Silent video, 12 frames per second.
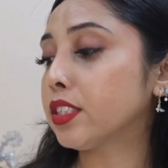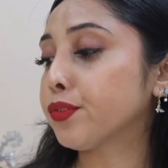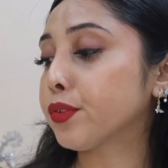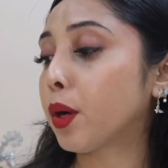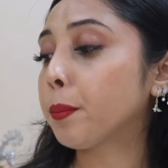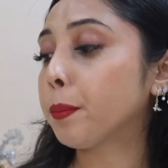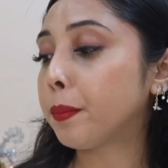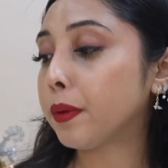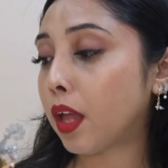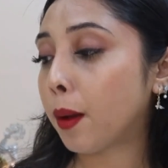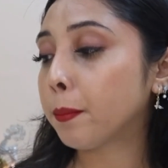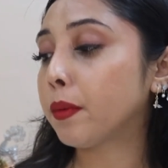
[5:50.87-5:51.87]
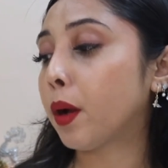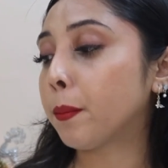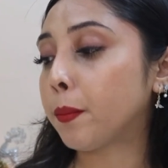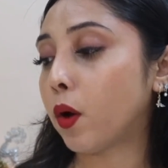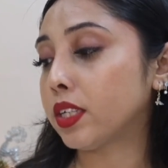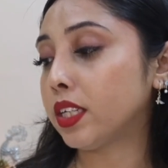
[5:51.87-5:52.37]
is from Plum
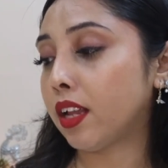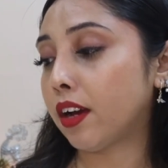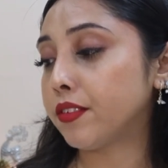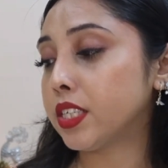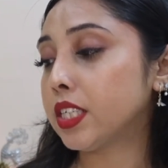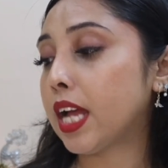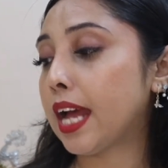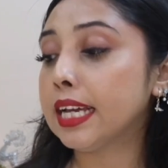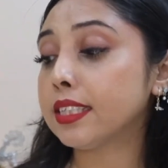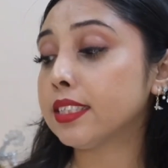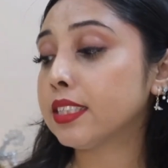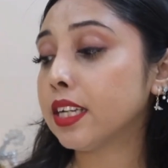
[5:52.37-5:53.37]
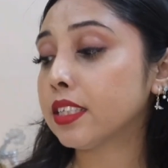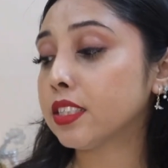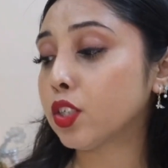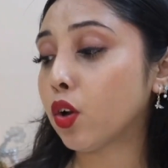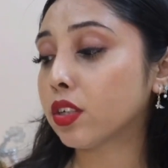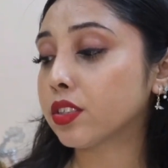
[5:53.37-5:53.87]
Body Lovin'. It is their
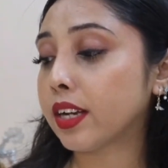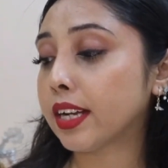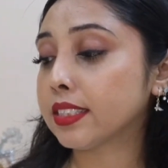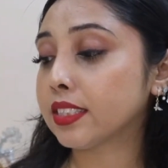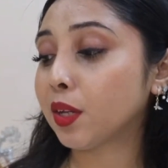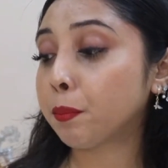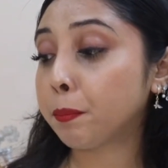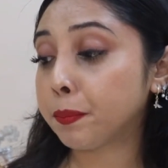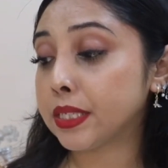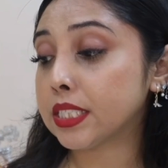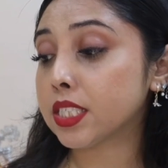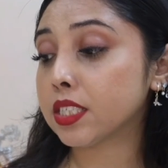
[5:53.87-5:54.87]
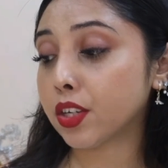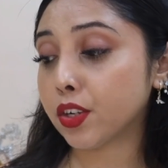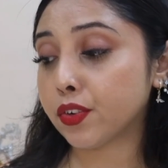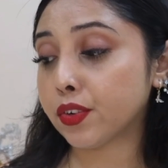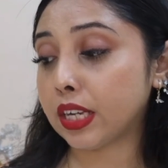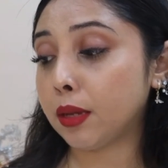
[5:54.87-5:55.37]
deodorizing pit
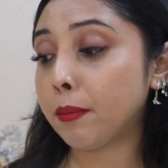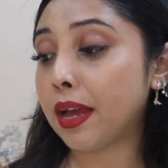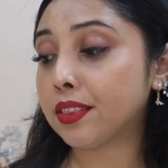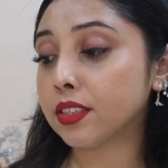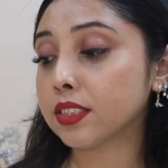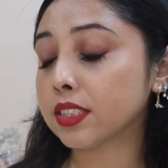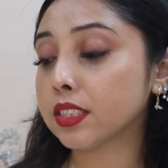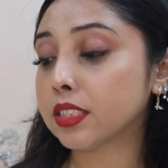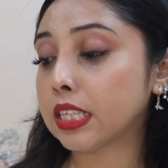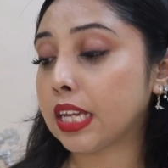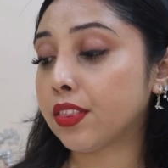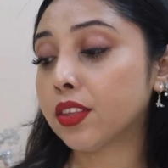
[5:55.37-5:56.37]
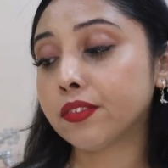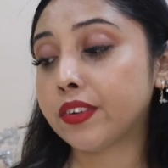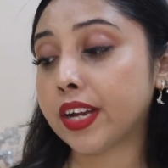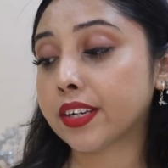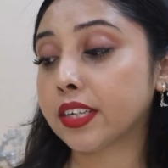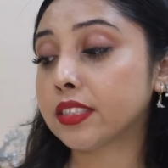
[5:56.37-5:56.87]
cream, and this is in the
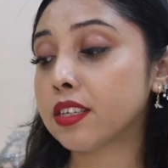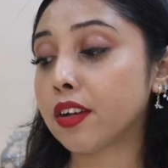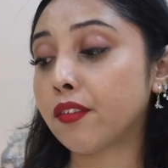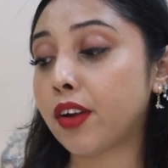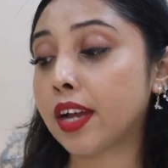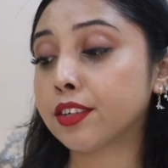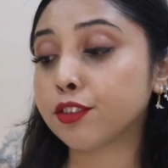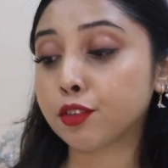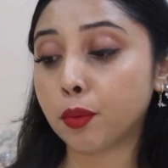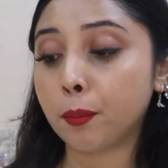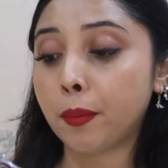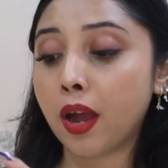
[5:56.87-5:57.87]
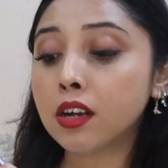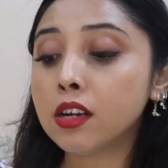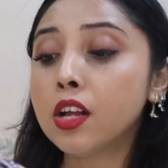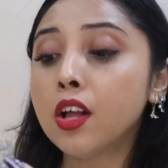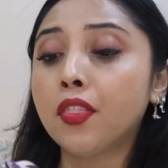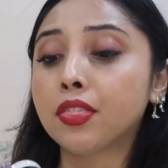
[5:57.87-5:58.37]
variant Hawaiian Rumba.
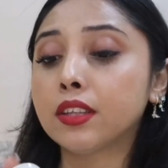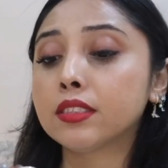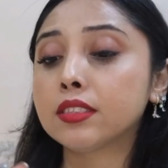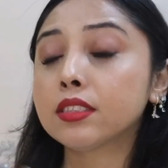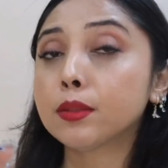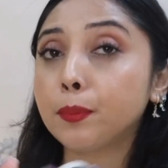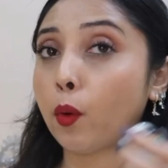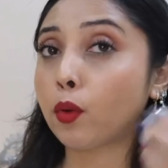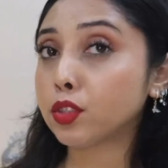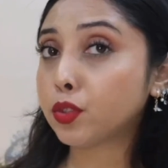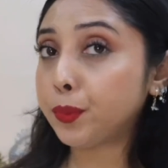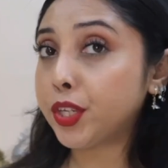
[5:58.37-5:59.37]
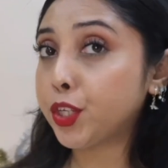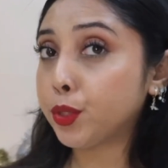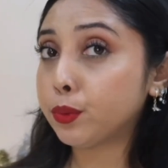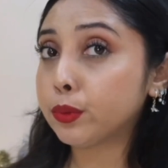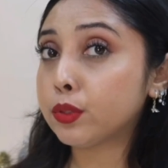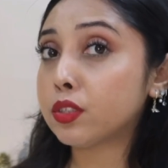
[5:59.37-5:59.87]
This is supposed to be
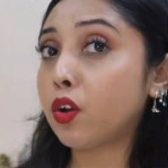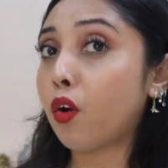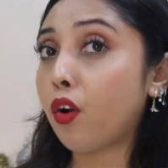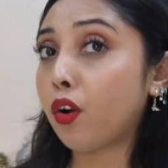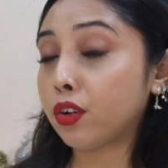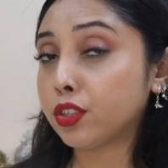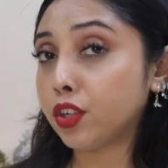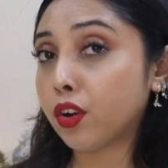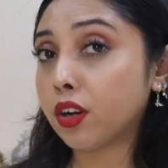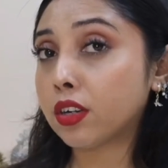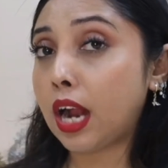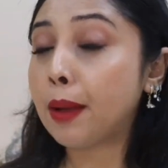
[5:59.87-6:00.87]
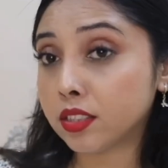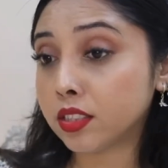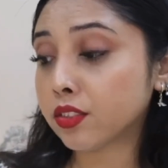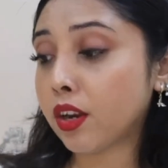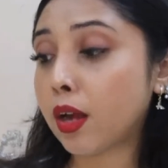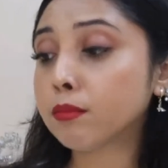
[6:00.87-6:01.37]
used on your
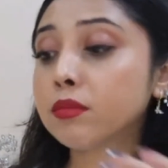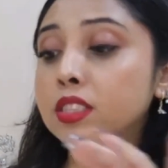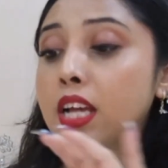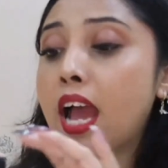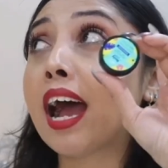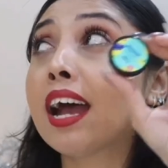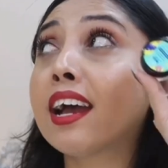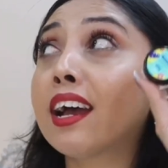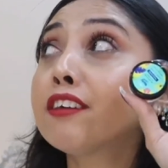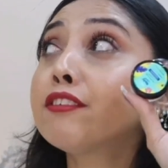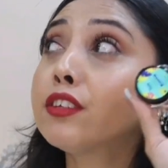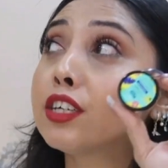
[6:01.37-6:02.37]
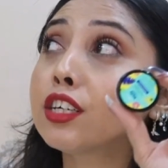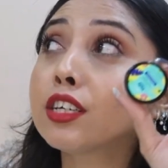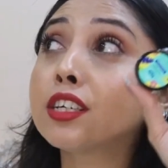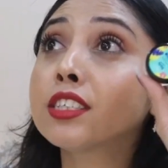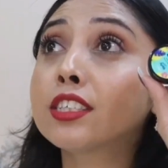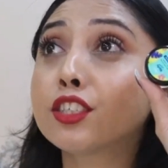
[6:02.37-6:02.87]
underarms. I have
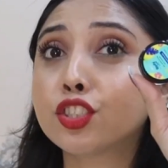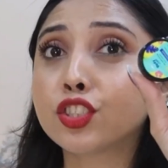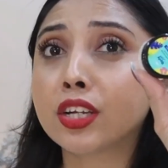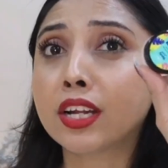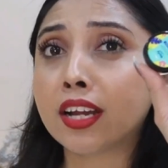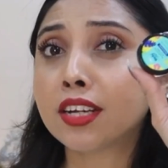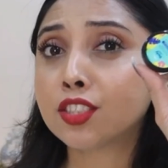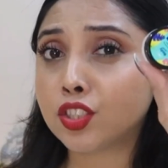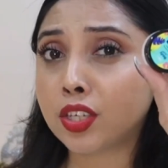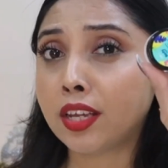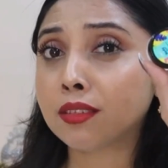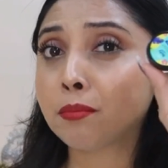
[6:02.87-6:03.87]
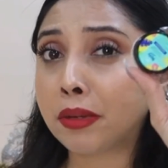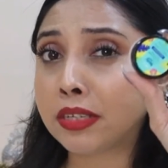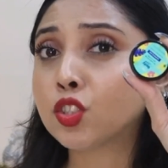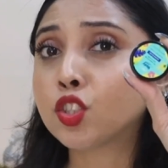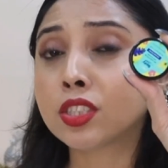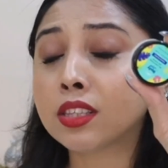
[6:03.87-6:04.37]
heard Shreya Jain
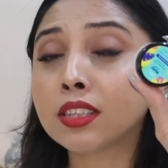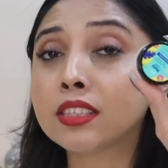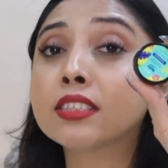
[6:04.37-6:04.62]
mention